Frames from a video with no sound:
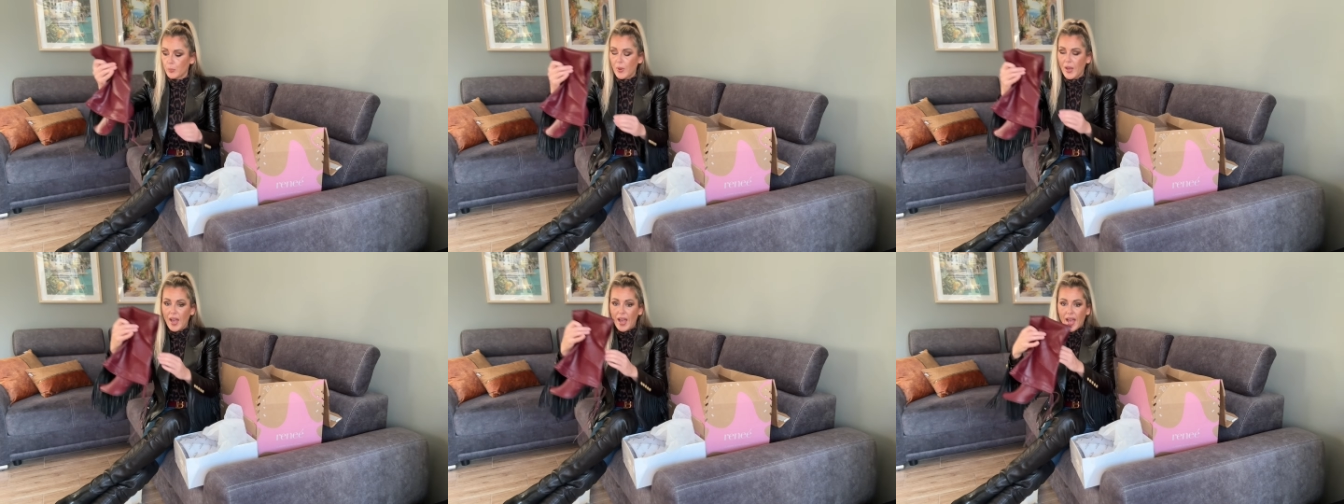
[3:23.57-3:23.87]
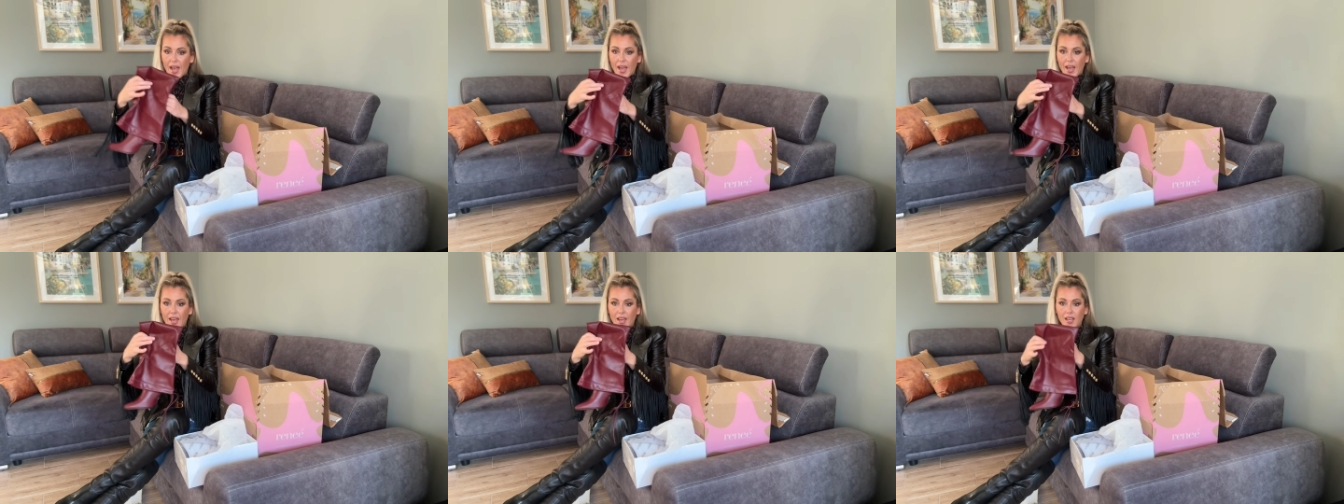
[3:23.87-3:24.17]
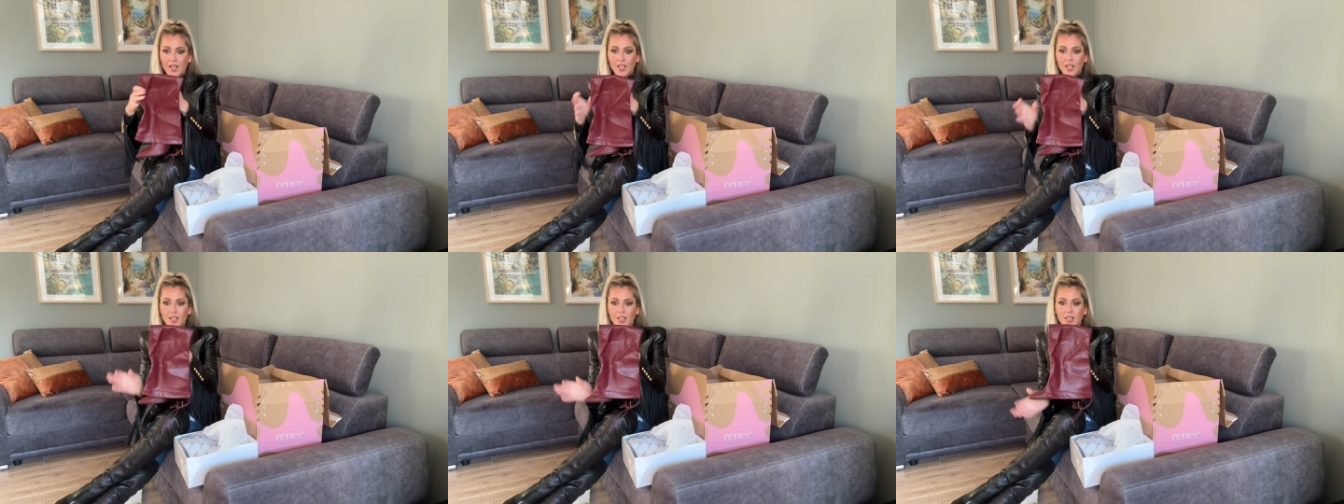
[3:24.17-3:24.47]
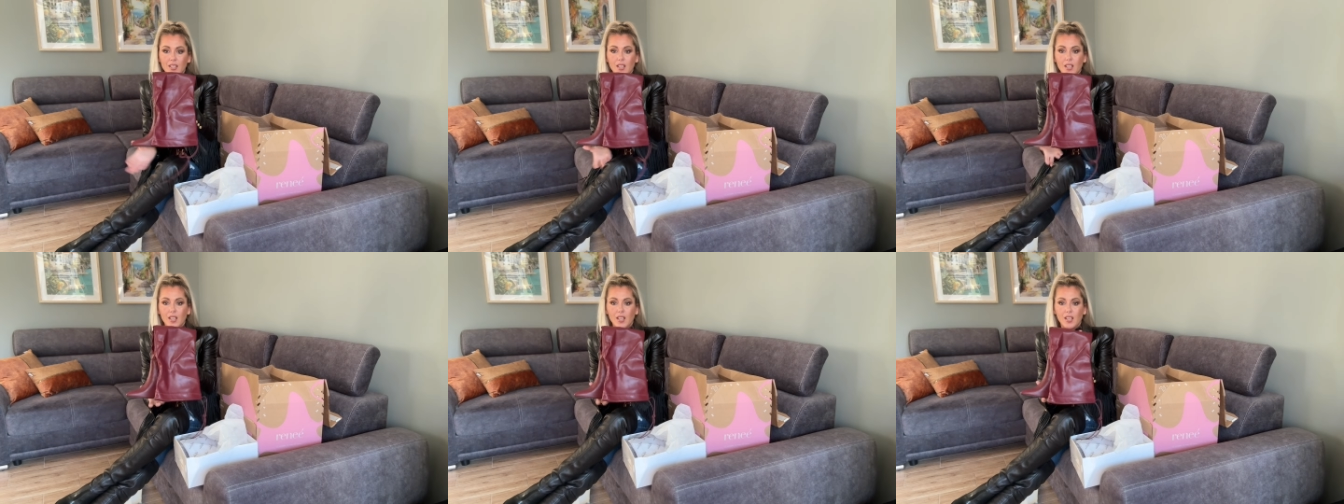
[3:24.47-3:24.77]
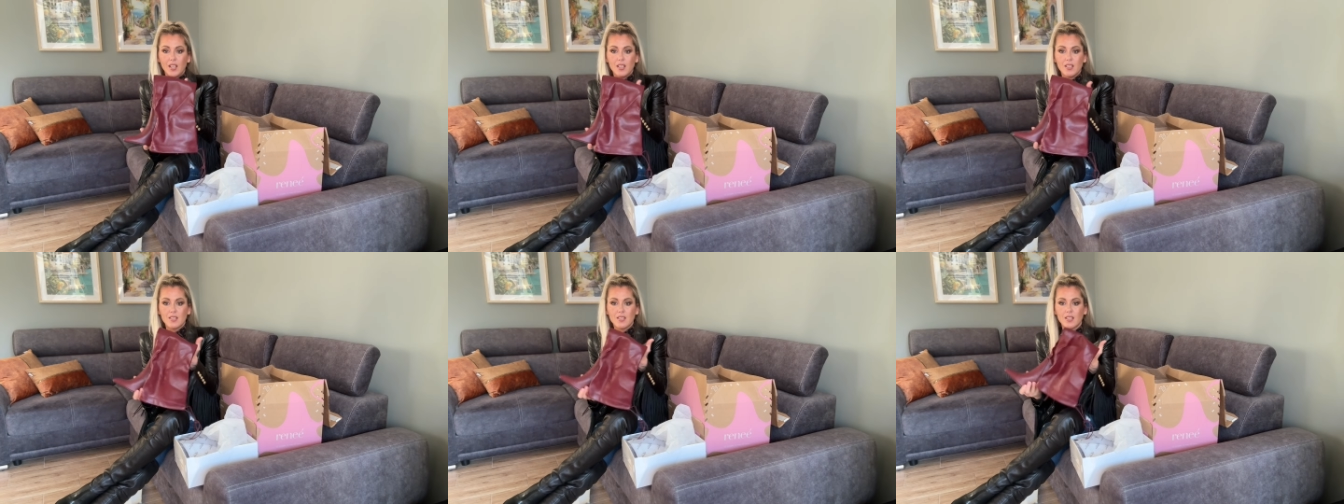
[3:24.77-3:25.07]
pair, it
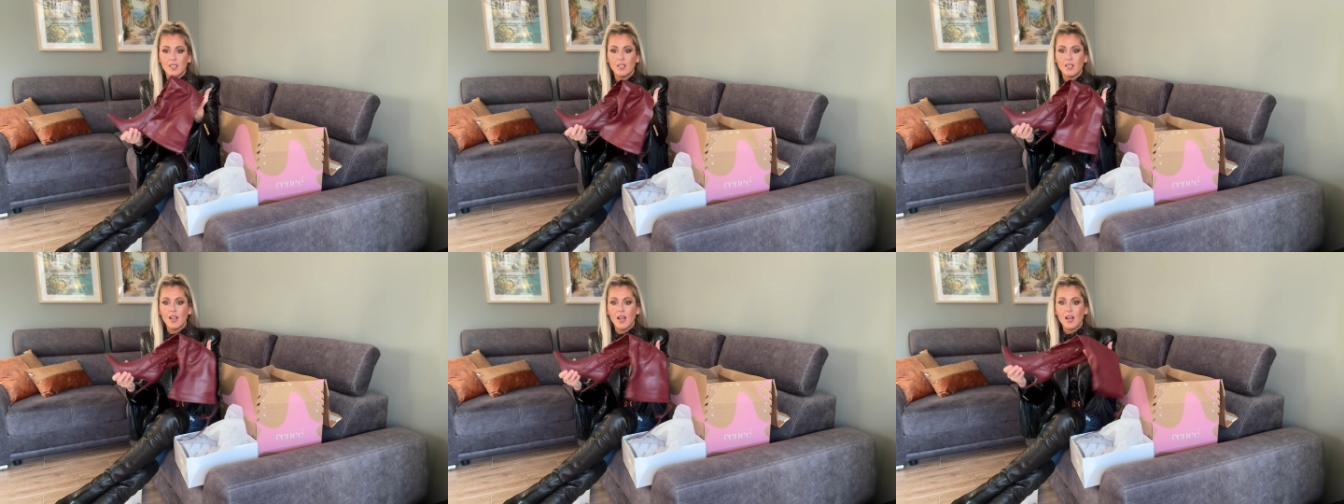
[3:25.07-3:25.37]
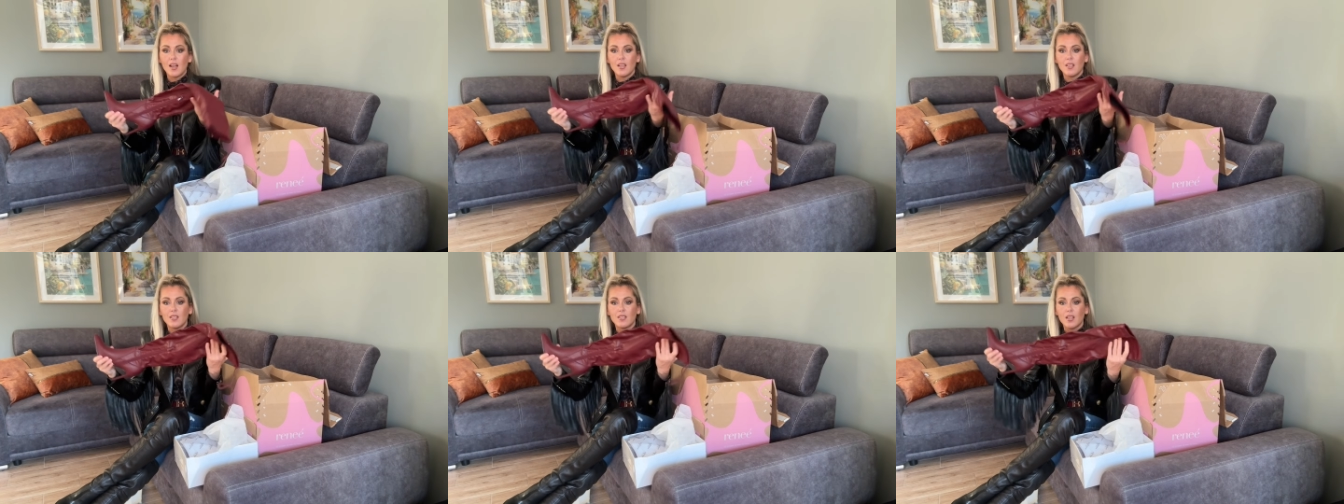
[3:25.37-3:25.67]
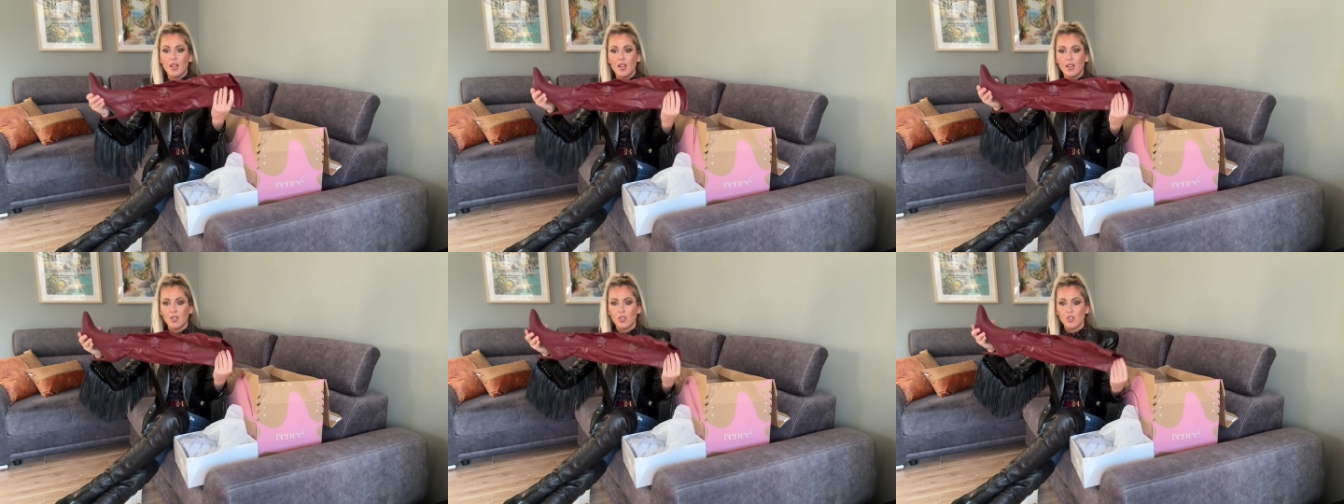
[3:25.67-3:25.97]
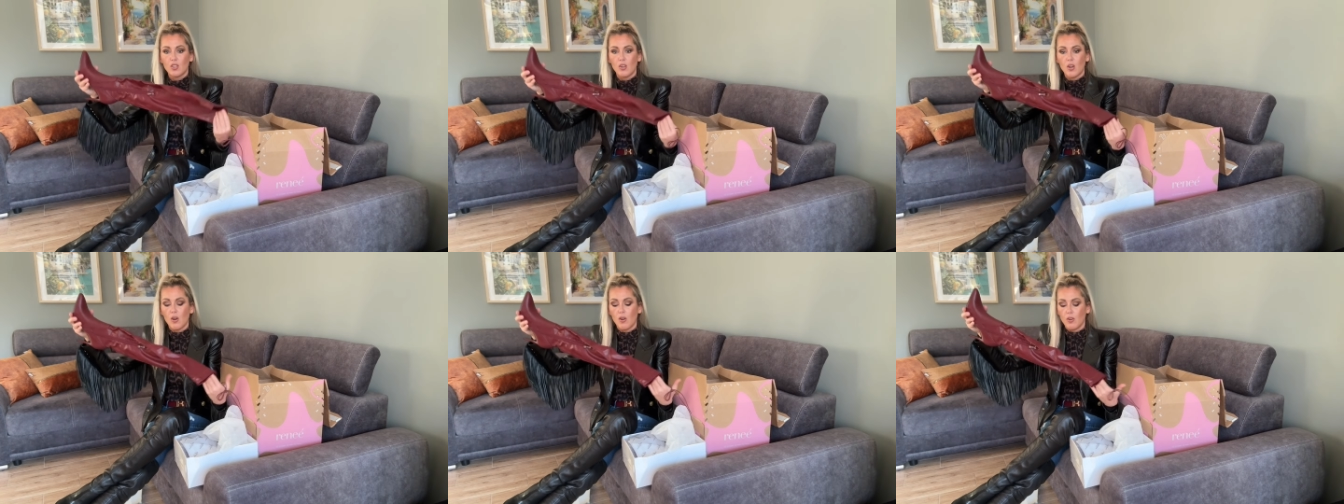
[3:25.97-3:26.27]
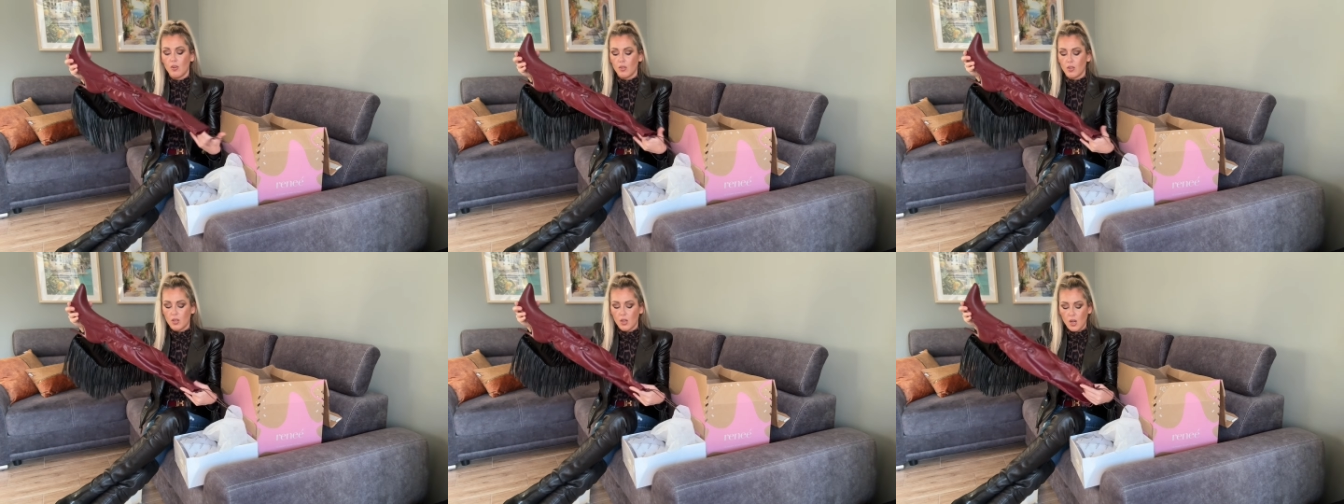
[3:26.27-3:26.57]
is nice and
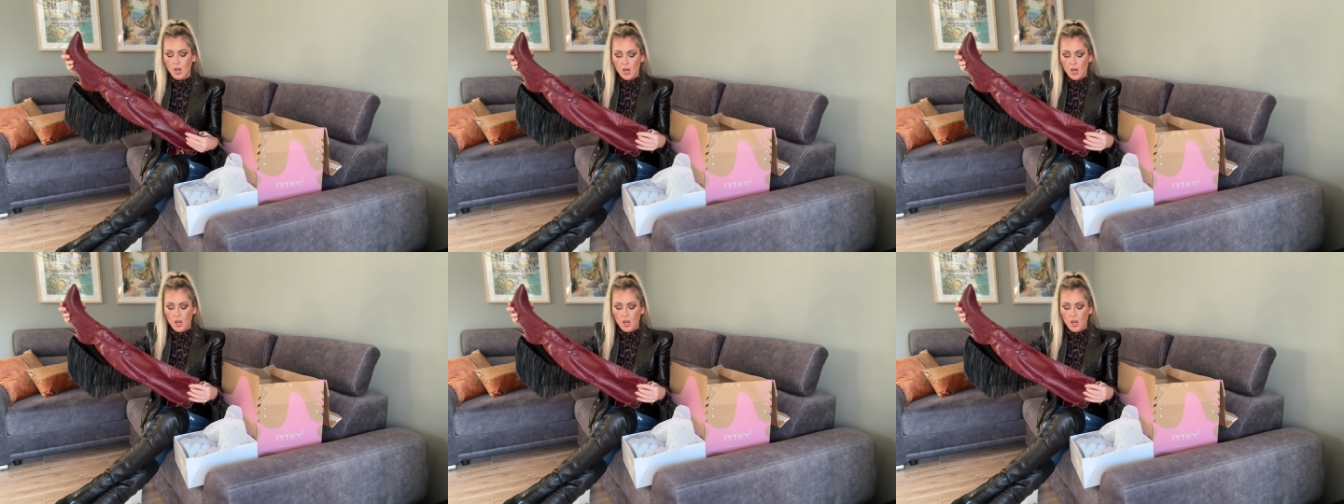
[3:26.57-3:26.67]
long